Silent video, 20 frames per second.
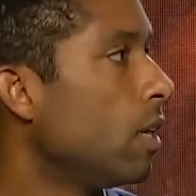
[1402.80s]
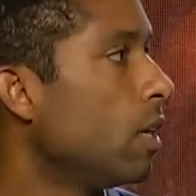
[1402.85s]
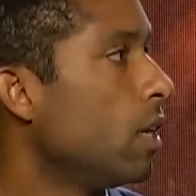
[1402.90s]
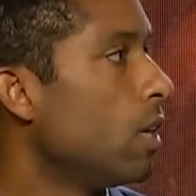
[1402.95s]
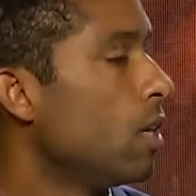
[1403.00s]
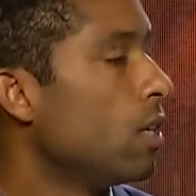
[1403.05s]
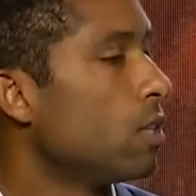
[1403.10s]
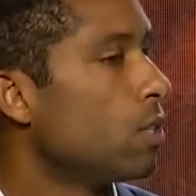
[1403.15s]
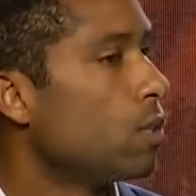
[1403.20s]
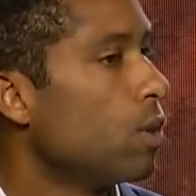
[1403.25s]

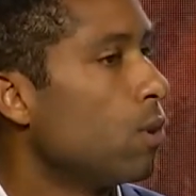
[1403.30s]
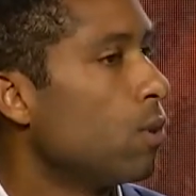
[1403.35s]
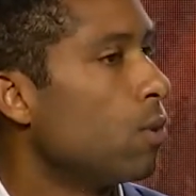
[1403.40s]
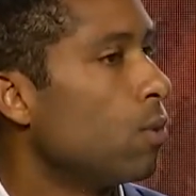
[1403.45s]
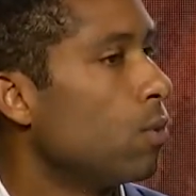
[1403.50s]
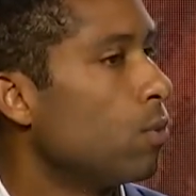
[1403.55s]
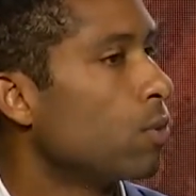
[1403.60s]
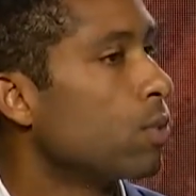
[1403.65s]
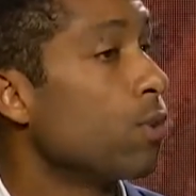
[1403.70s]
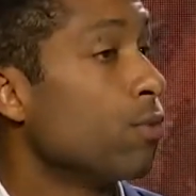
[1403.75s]

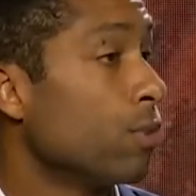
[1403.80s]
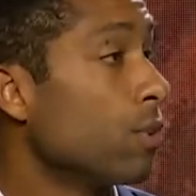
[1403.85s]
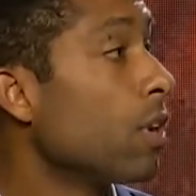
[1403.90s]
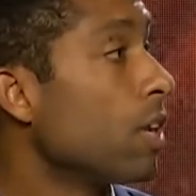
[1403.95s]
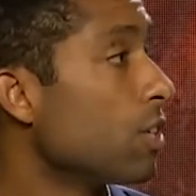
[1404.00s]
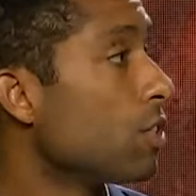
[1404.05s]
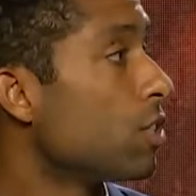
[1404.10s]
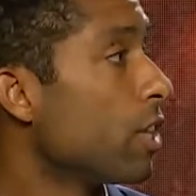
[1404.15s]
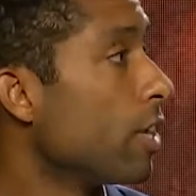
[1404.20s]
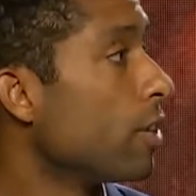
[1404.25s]
So for
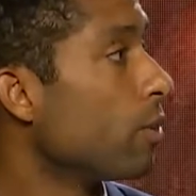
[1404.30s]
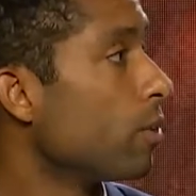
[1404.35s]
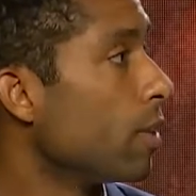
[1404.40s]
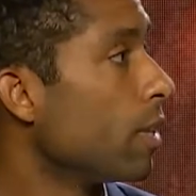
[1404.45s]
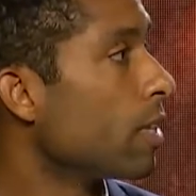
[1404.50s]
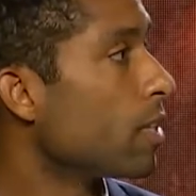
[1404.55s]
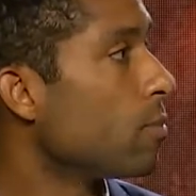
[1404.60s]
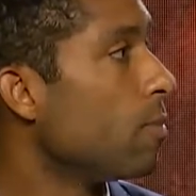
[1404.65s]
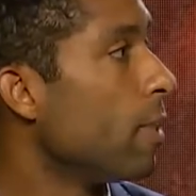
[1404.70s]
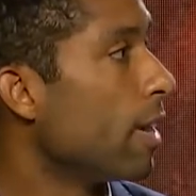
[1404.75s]
us, generally,
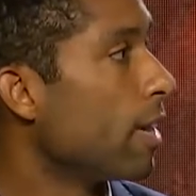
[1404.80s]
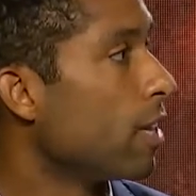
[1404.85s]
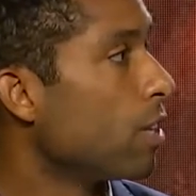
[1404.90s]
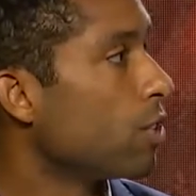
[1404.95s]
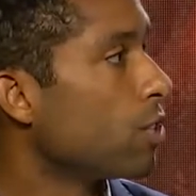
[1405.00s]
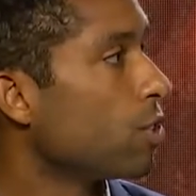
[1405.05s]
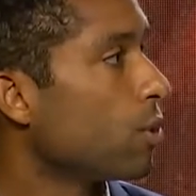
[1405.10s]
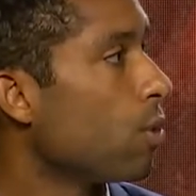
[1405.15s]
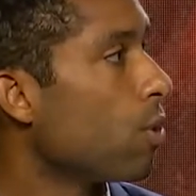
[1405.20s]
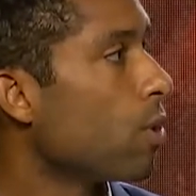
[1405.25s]
it's making
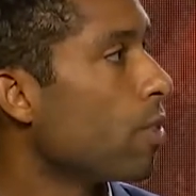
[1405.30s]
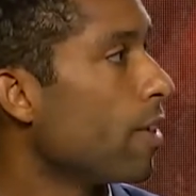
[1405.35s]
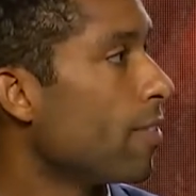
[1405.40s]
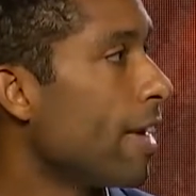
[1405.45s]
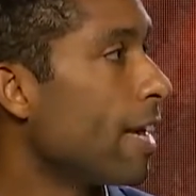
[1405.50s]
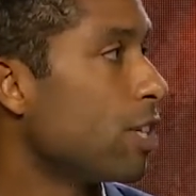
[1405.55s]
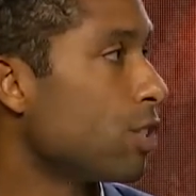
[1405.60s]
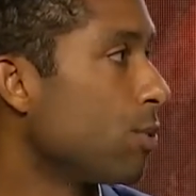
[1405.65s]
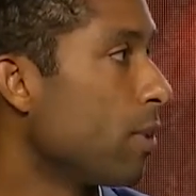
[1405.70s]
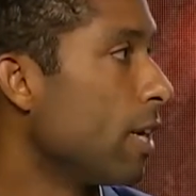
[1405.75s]
sure
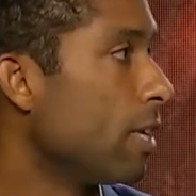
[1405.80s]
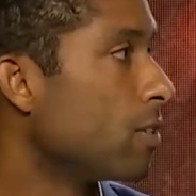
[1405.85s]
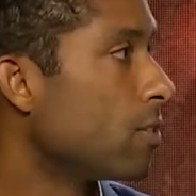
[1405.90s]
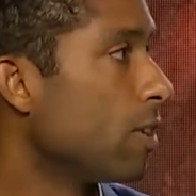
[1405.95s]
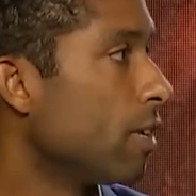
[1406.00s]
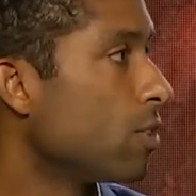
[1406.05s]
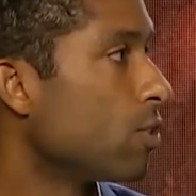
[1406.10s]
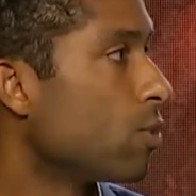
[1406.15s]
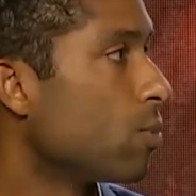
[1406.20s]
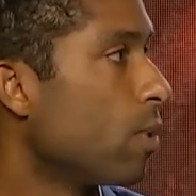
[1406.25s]
that
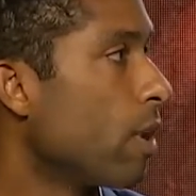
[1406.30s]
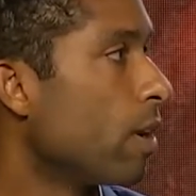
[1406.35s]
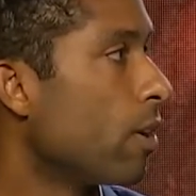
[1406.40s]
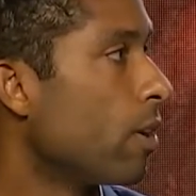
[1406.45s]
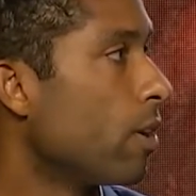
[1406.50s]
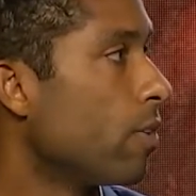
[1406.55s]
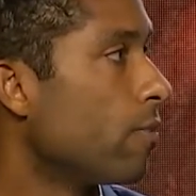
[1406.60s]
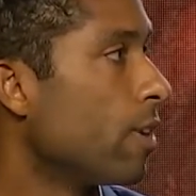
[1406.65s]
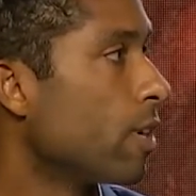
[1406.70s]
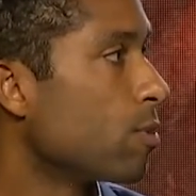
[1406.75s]
translates throughout
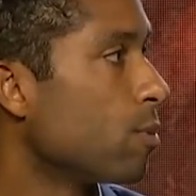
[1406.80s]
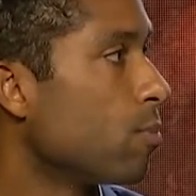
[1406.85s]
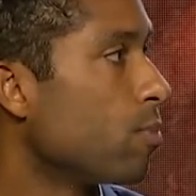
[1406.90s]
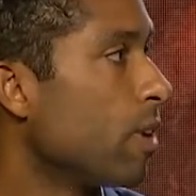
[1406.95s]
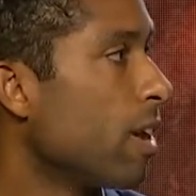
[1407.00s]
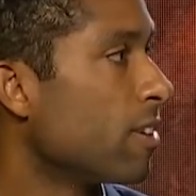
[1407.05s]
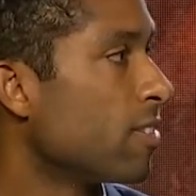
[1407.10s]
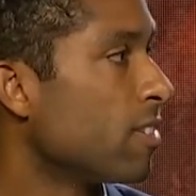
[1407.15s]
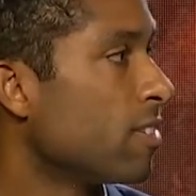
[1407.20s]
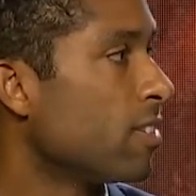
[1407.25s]
our investment
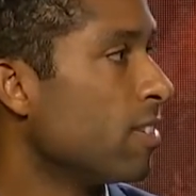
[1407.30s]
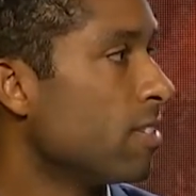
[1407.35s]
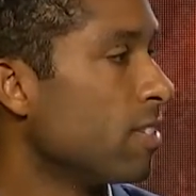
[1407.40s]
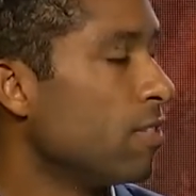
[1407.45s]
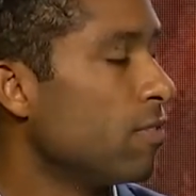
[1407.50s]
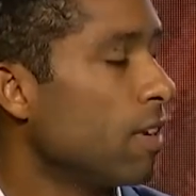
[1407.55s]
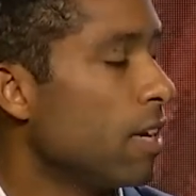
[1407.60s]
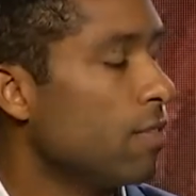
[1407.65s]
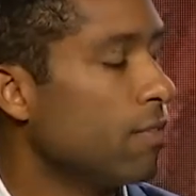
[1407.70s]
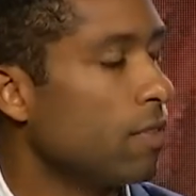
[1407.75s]
processes
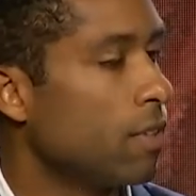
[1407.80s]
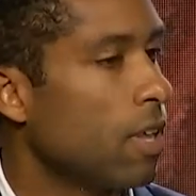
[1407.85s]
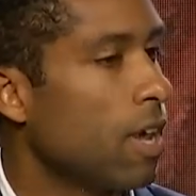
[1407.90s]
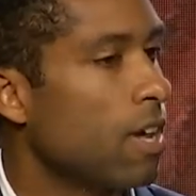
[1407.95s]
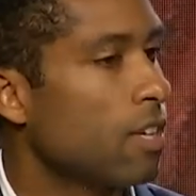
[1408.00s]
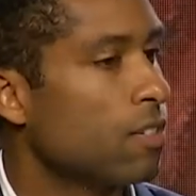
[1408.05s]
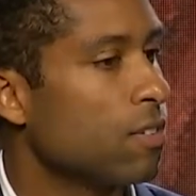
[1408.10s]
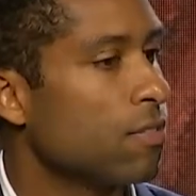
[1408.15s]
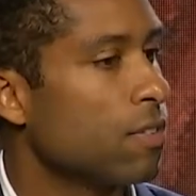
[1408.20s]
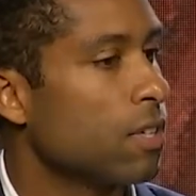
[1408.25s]
and
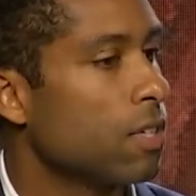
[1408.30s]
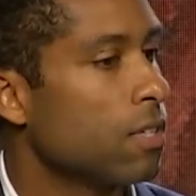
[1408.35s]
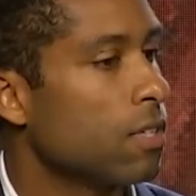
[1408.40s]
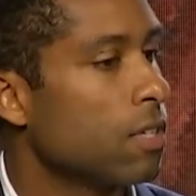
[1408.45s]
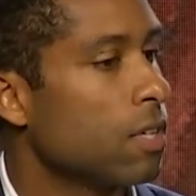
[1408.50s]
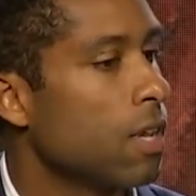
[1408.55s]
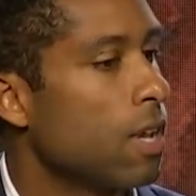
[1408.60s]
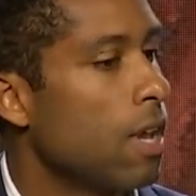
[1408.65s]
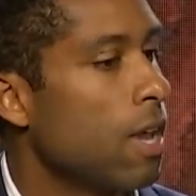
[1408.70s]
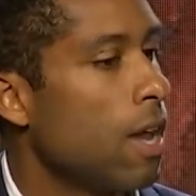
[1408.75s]
philosophies.
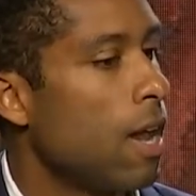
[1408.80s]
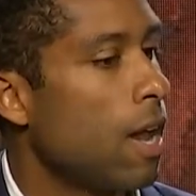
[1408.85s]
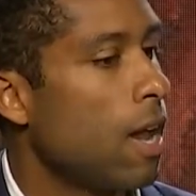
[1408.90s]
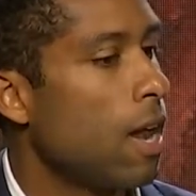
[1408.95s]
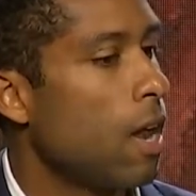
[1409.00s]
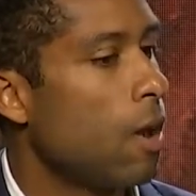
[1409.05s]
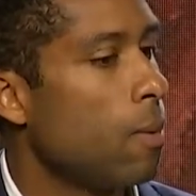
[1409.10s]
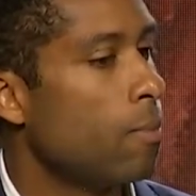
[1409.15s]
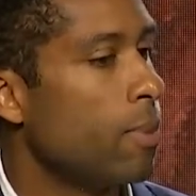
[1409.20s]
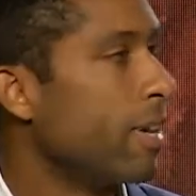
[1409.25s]

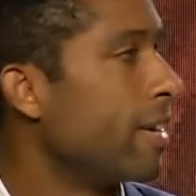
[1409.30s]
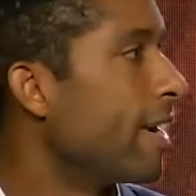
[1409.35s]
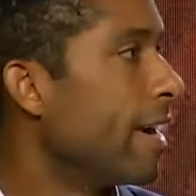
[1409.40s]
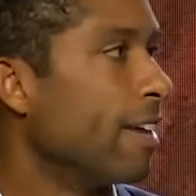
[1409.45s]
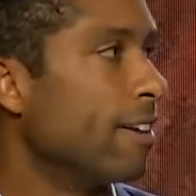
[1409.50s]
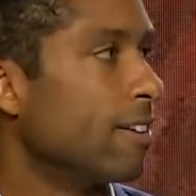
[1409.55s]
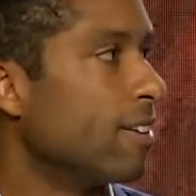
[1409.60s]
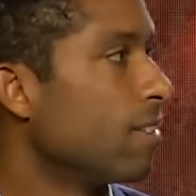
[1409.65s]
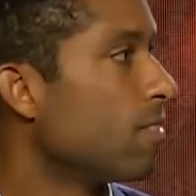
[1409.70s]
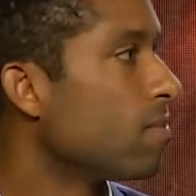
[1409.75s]
But again,
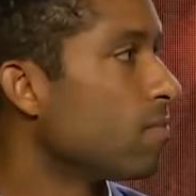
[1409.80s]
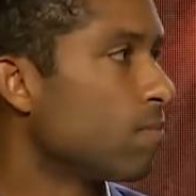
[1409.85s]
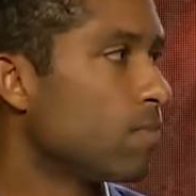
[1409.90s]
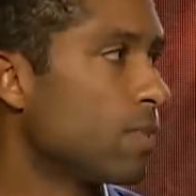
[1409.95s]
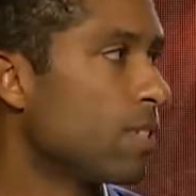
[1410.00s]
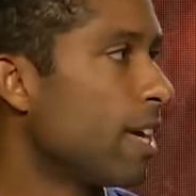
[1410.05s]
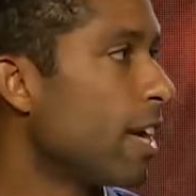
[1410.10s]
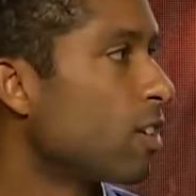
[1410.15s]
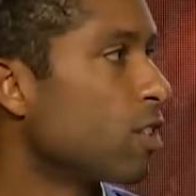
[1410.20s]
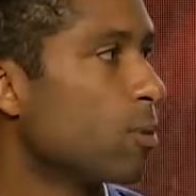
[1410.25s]

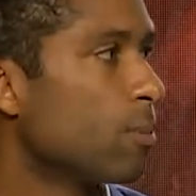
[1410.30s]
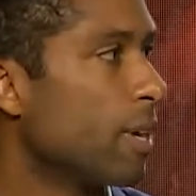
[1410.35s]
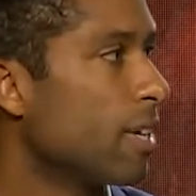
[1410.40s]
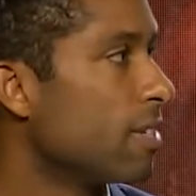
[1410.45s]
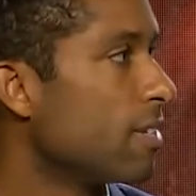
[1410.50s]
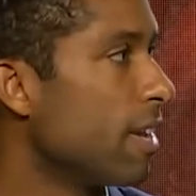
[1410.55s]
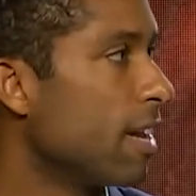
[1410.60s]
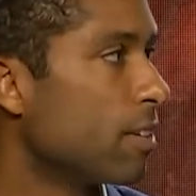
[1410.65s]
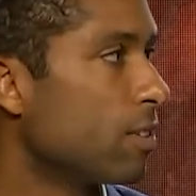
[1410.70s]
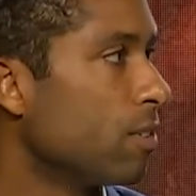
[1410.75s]
sector by
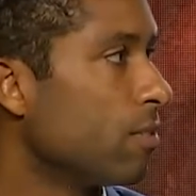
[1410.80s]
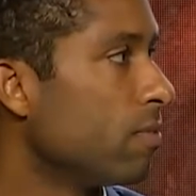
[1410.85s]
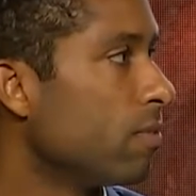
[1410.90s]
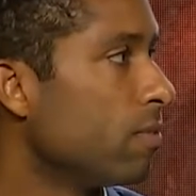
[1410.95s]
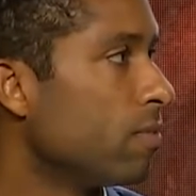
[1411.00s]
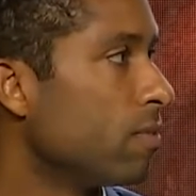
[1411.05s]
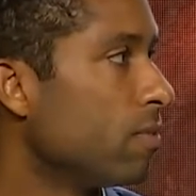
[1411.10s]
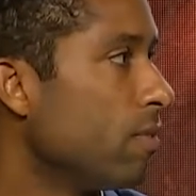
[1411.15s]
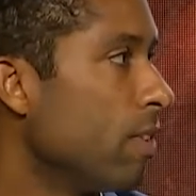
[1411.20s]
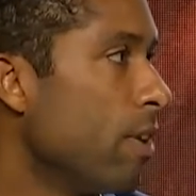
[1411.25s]
sector,
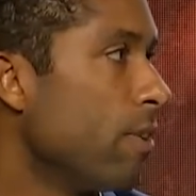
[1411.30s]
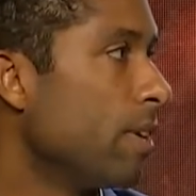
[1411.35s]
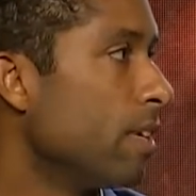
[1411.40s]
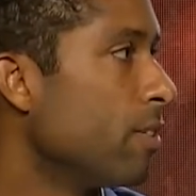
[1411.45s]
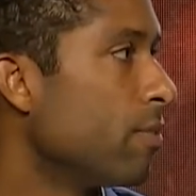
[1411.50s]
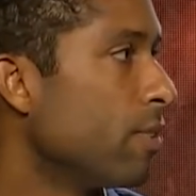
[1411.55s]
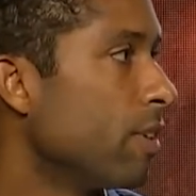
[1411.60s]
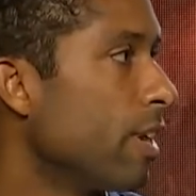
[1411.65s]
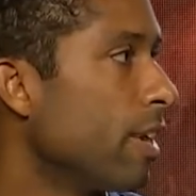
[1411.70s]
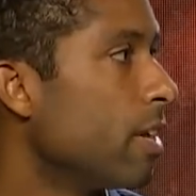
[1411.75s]
very
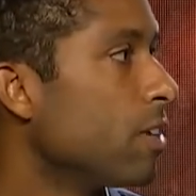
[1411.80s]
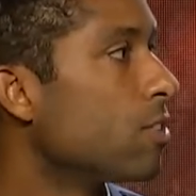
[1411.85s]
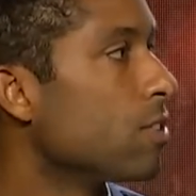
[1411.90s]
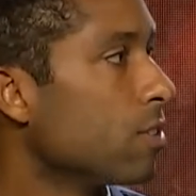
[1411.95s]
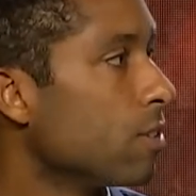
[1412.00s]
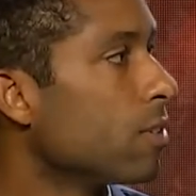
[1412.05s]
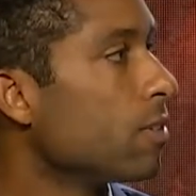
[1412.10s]
different answer.